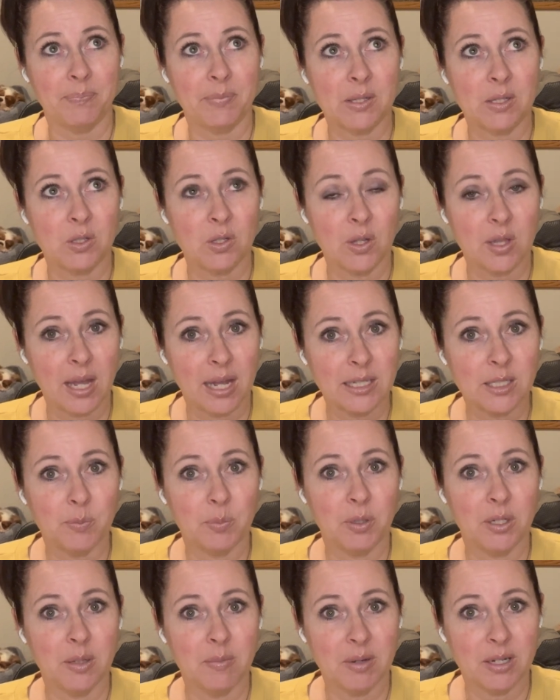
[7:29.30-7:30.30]
So that's
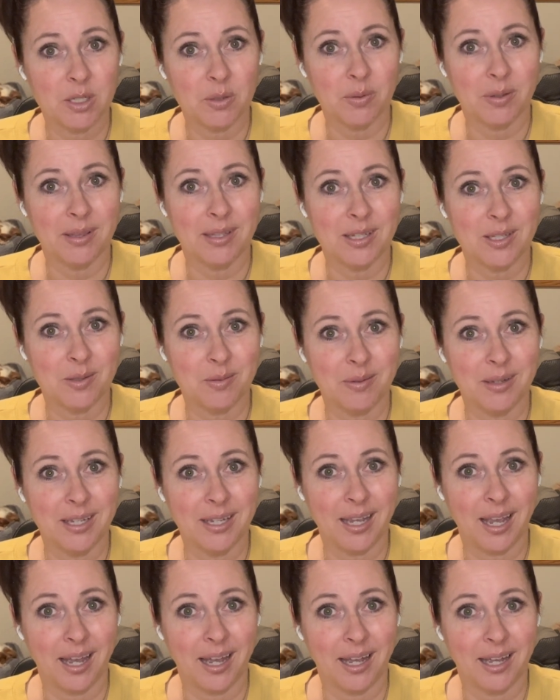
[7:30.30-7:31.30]
pretty much what this week
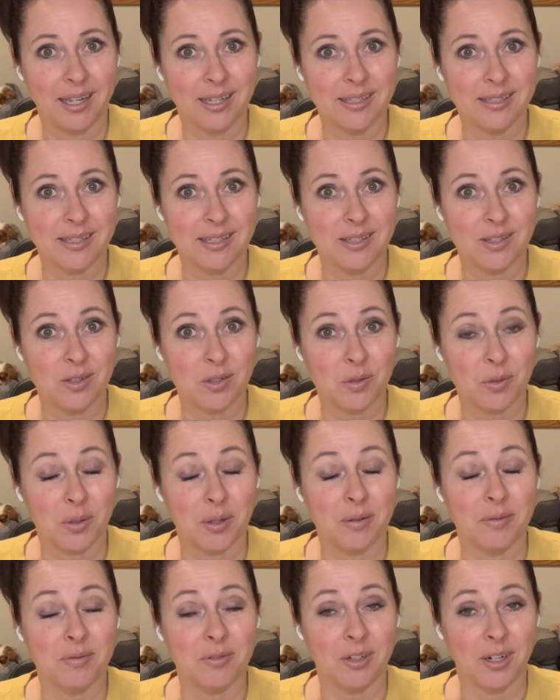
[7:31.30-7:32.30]
has in
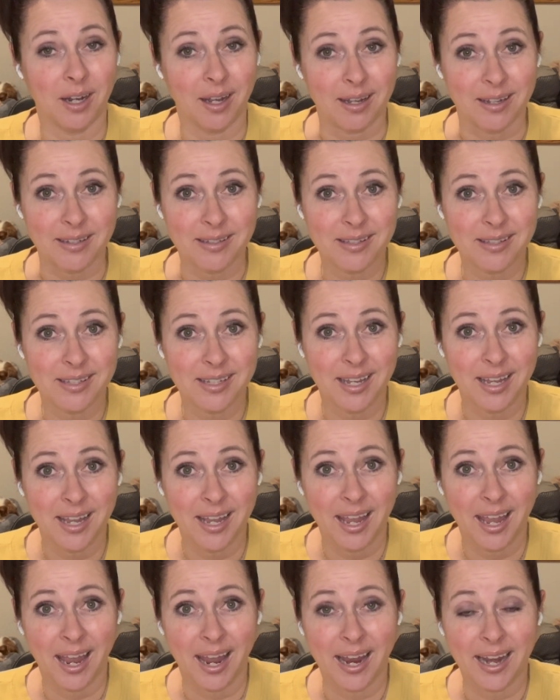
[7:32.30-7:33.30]
store for us.
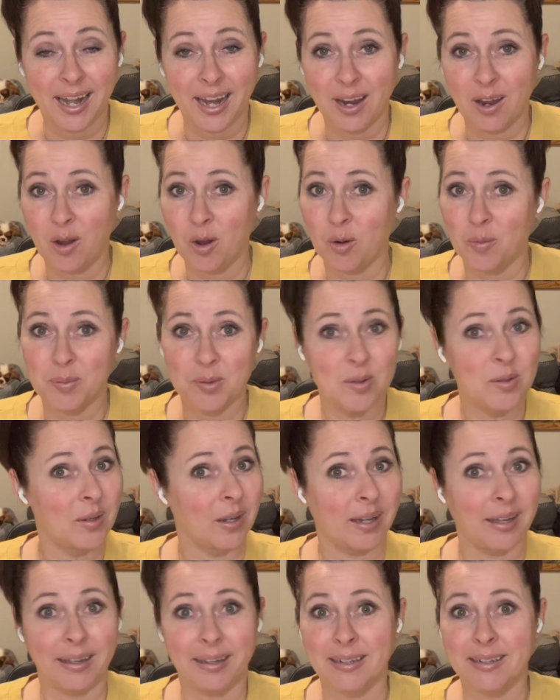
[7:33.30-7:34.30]
And I hope you
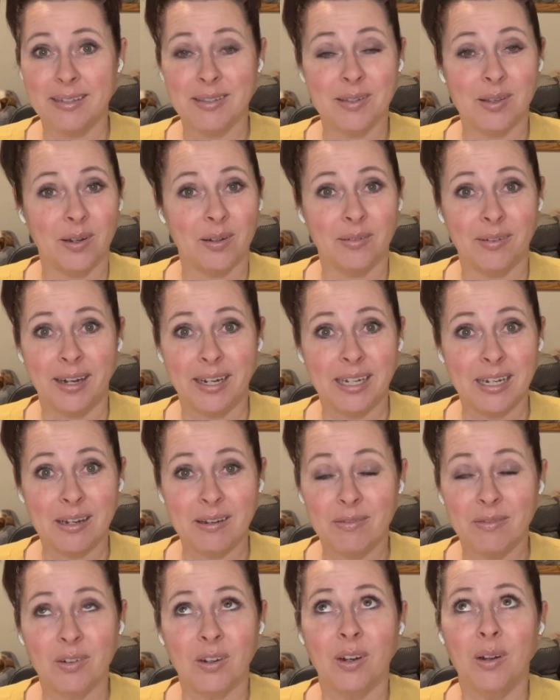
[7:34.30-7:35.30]
guys are ready
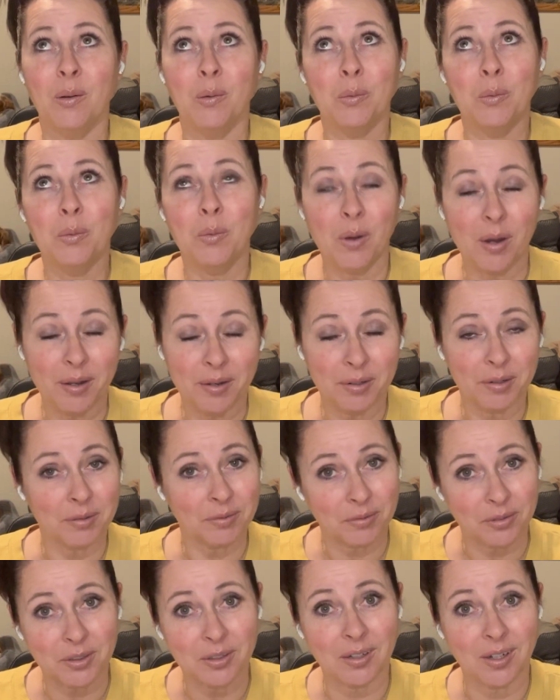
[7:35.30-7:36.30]
for a
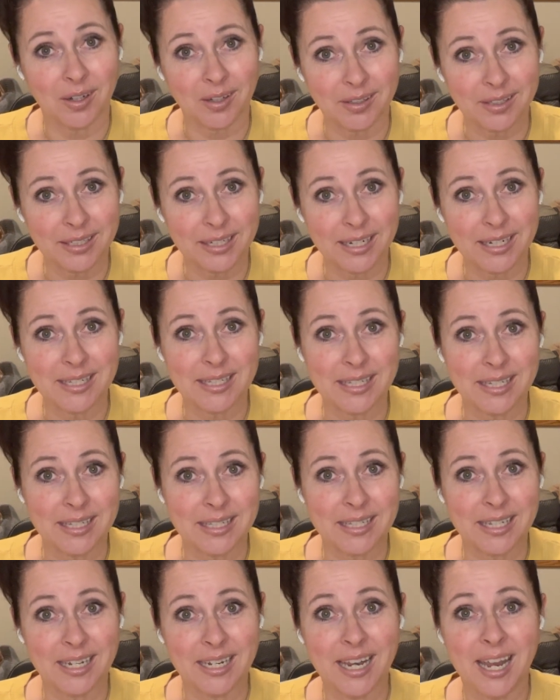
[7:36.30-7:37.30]
wonderful holiday
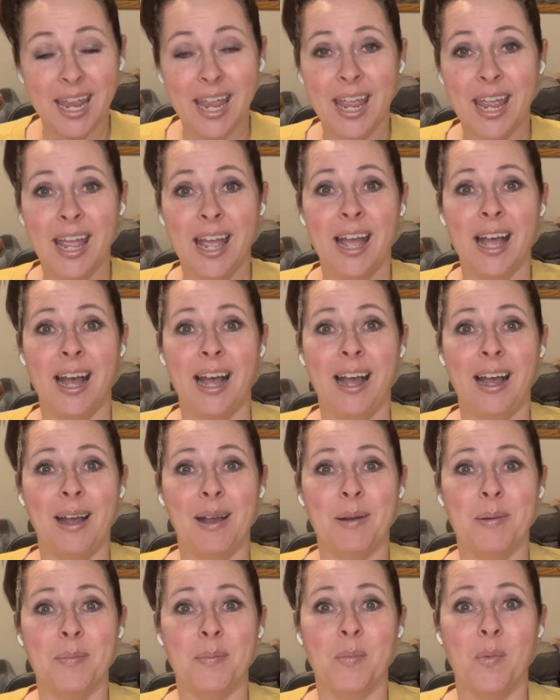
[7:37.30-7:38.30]
season.
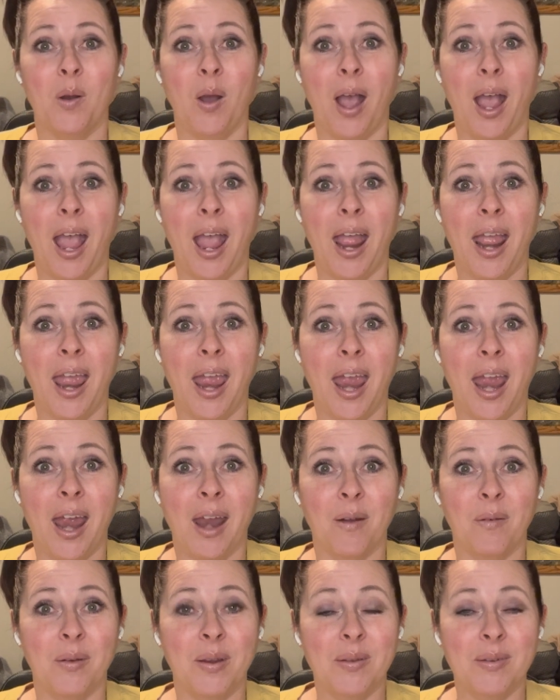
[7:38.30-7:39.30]
And
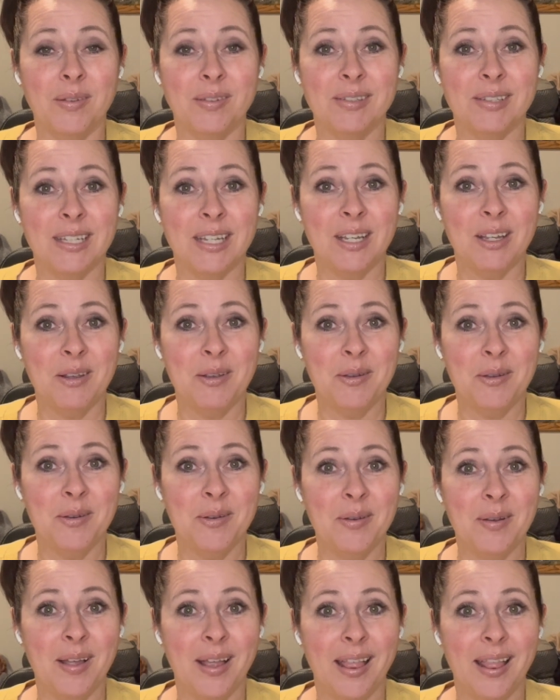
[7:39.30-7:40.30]
we will see
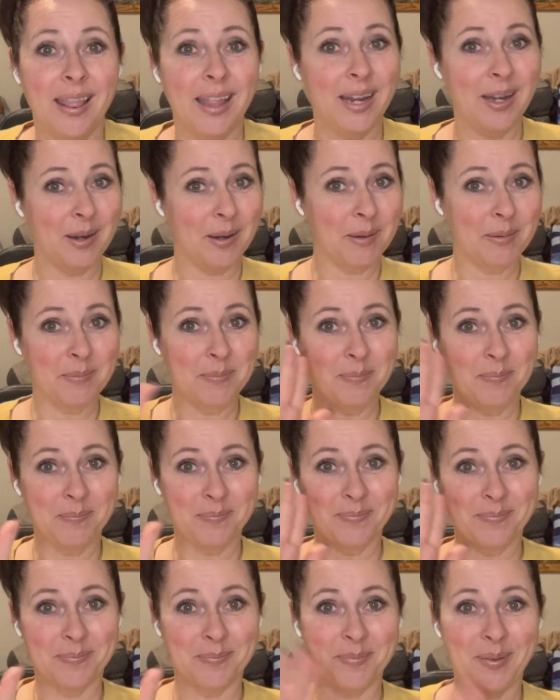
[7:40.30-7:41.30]
you later.
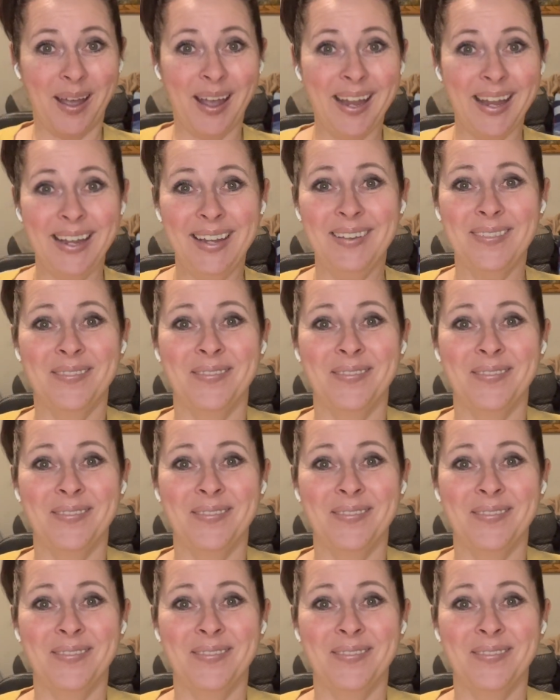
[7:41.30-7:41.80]
Bye.